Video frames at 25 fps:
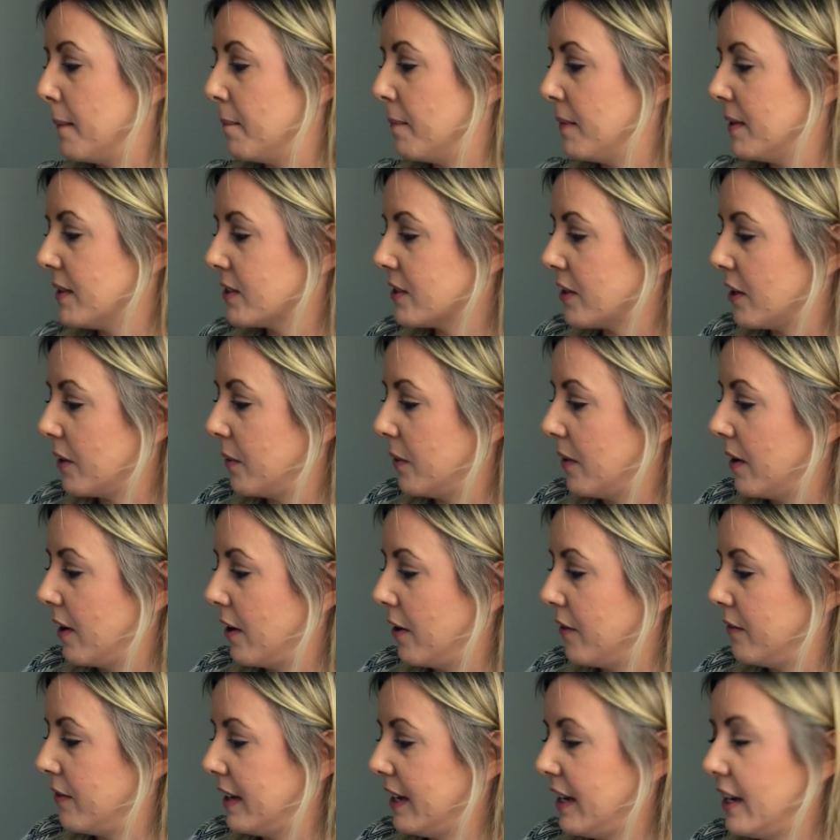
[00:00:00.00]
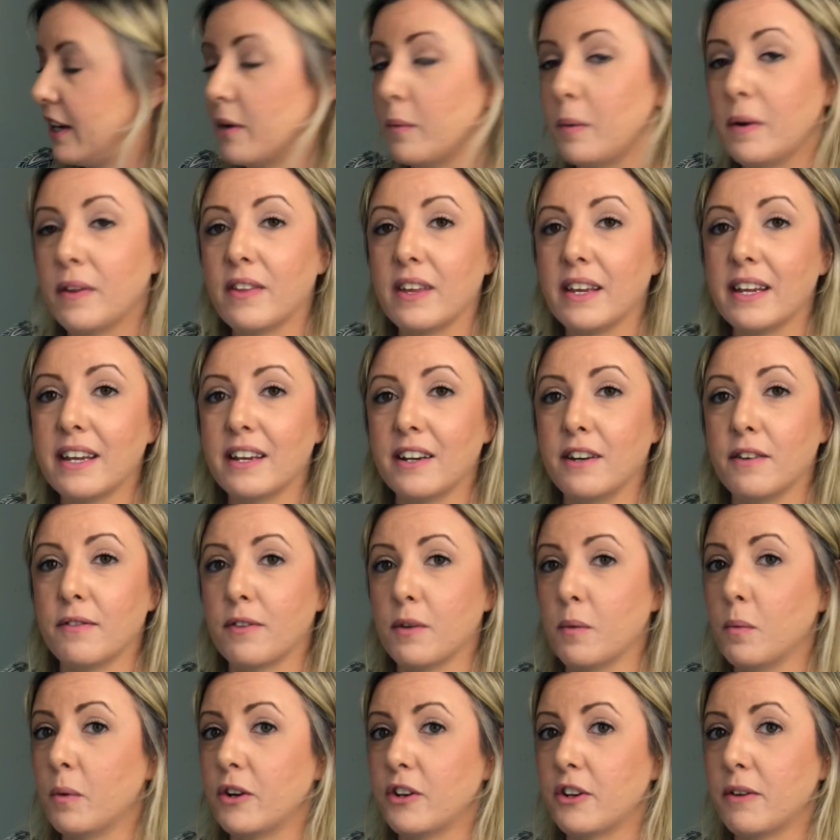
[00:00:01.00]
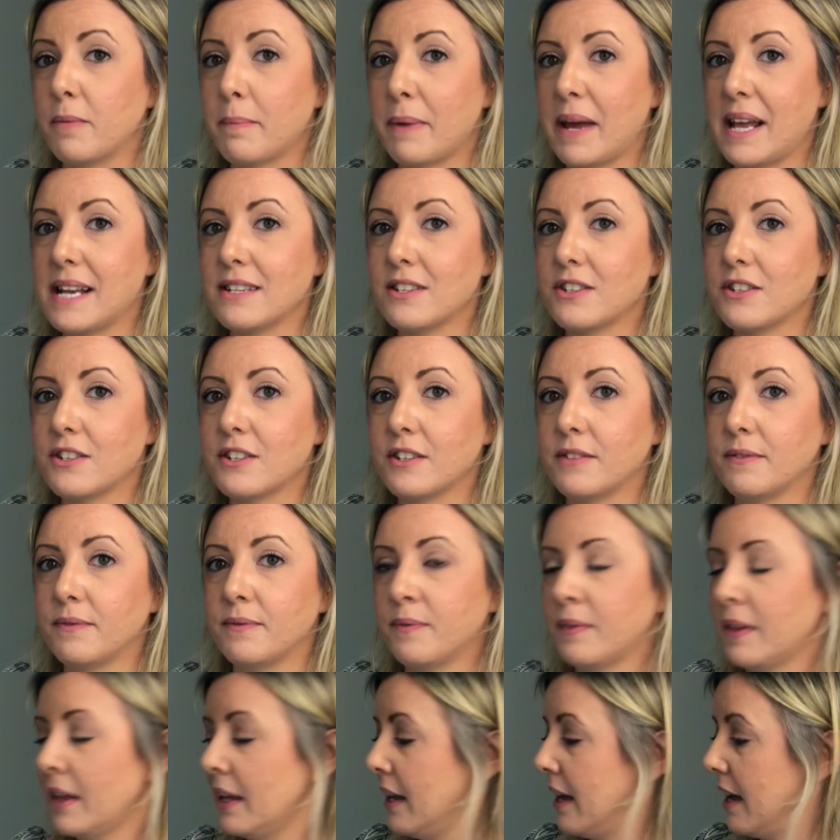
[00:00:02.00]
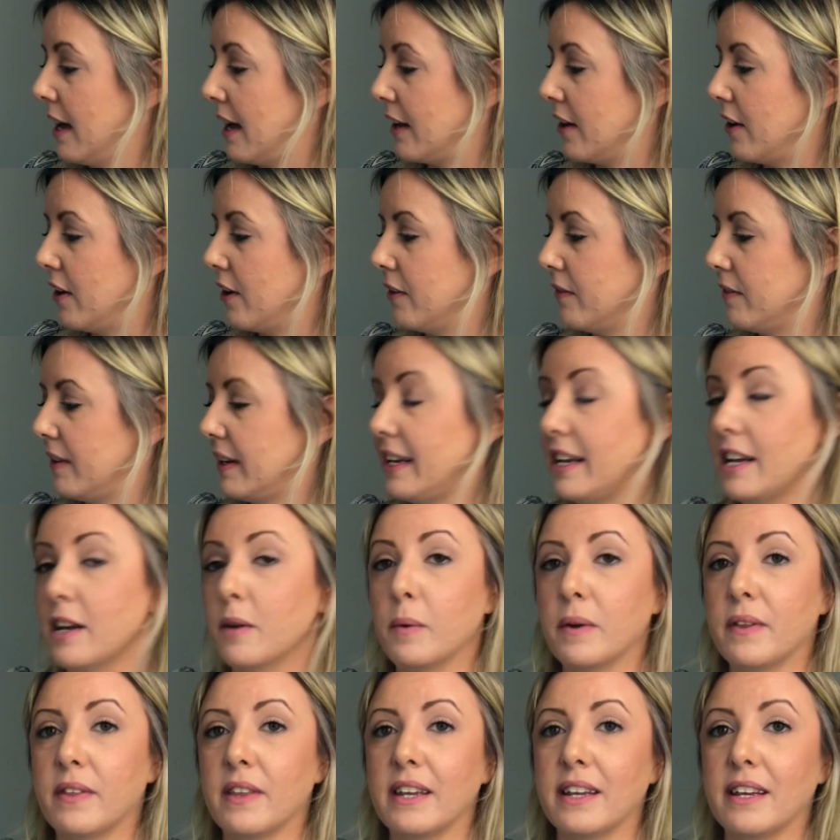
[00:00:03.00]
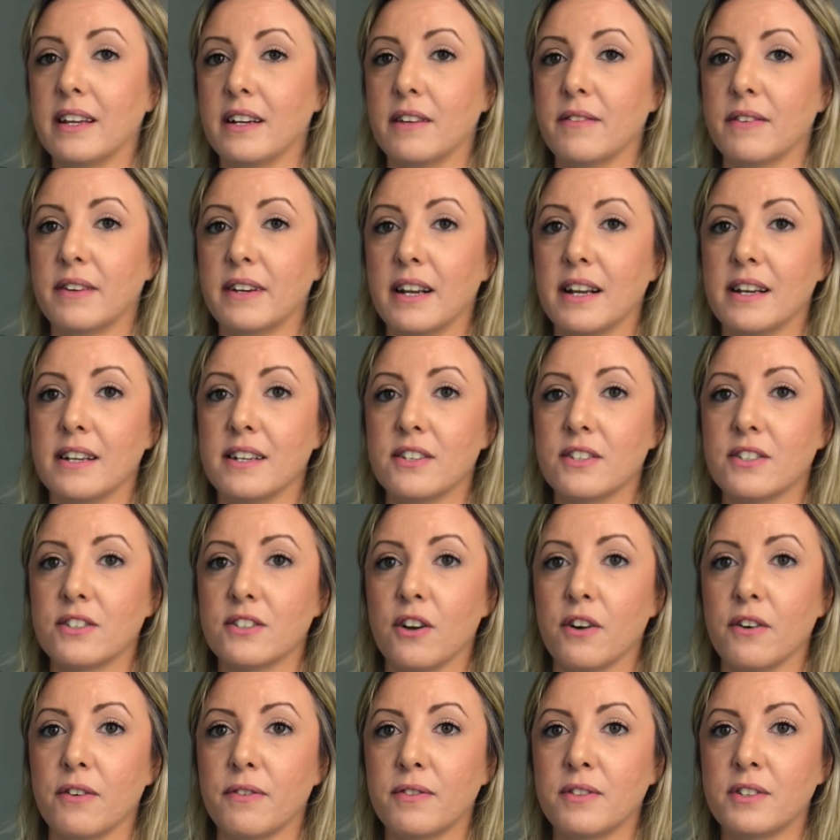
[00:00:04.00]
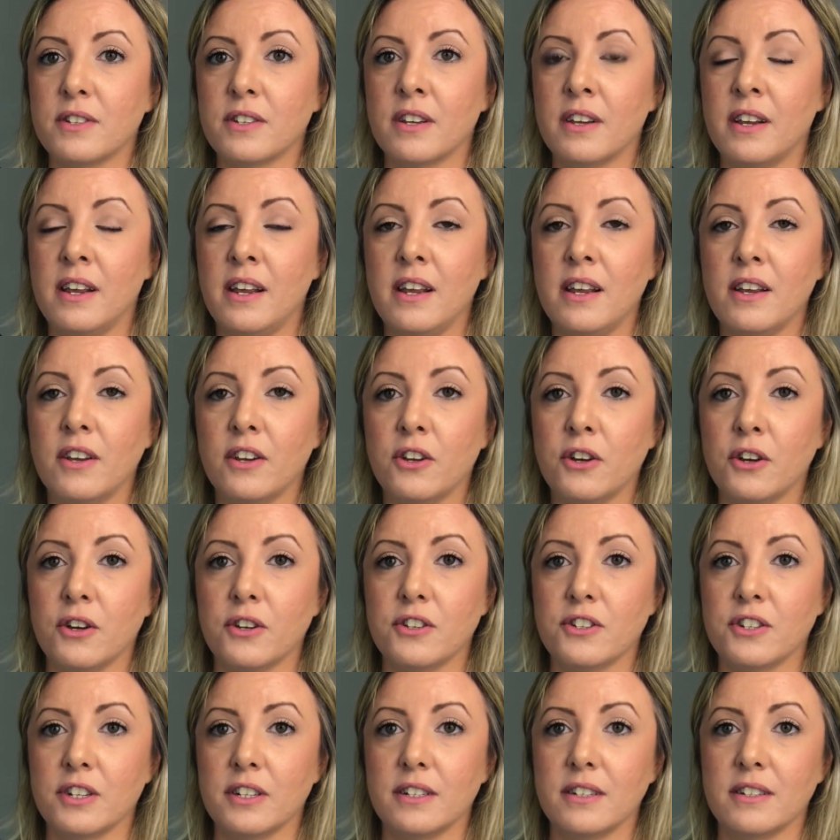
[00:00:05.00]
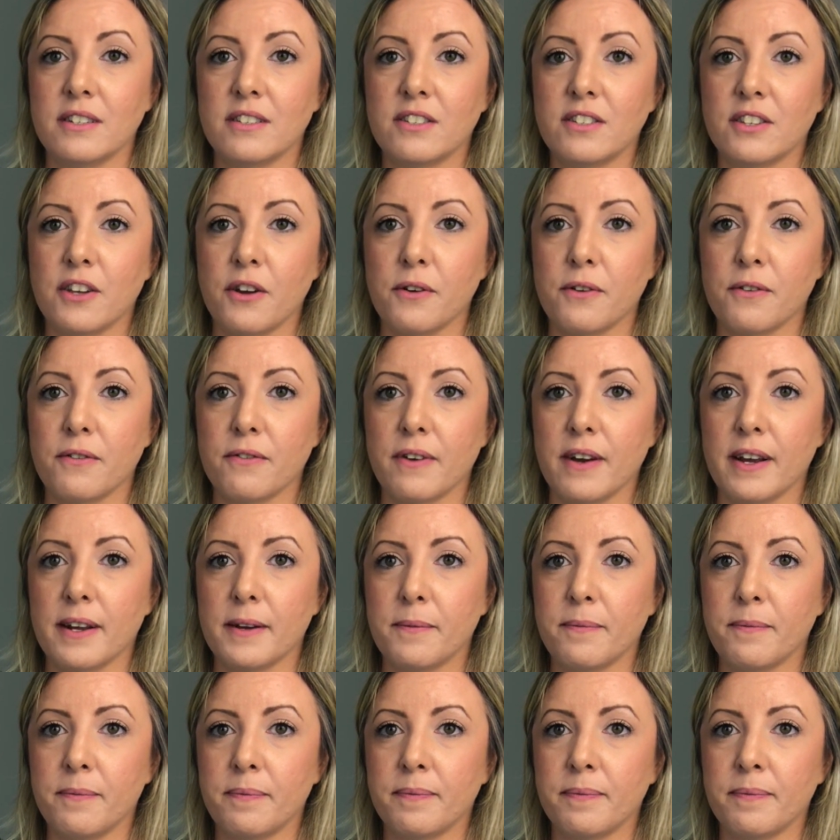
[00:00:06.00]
So over here we're thinking of the wooden bench, and over here we're thinking of a nice soft cushioned sofa.